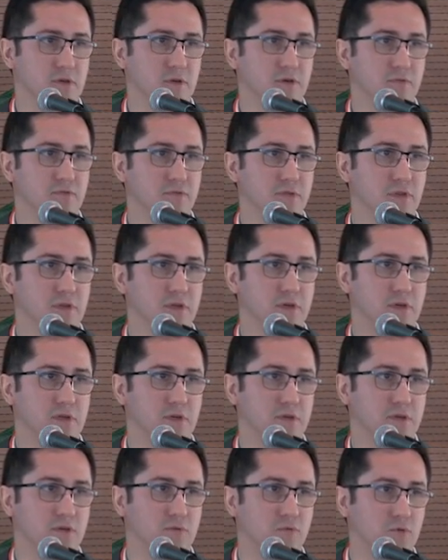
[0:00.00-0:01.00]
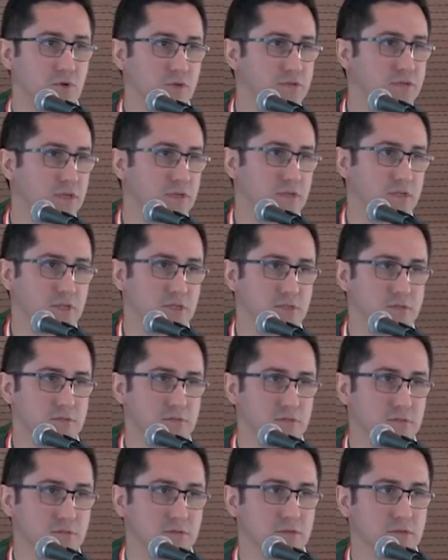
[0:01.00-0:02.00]
of the world
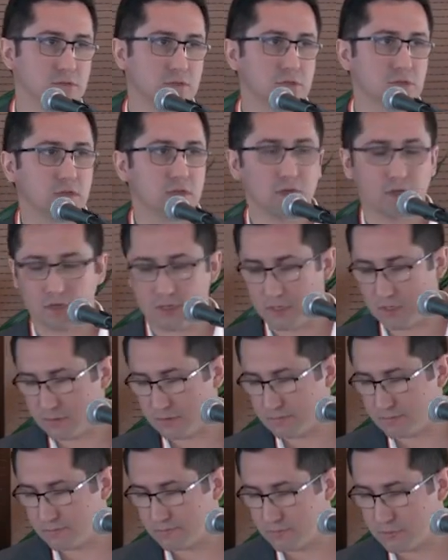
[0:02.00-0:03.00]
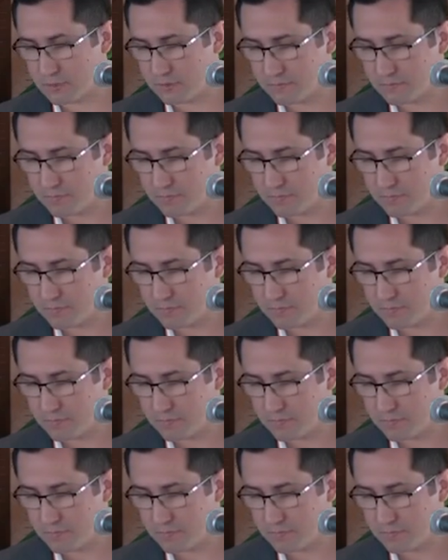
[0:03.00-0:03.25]
citation, and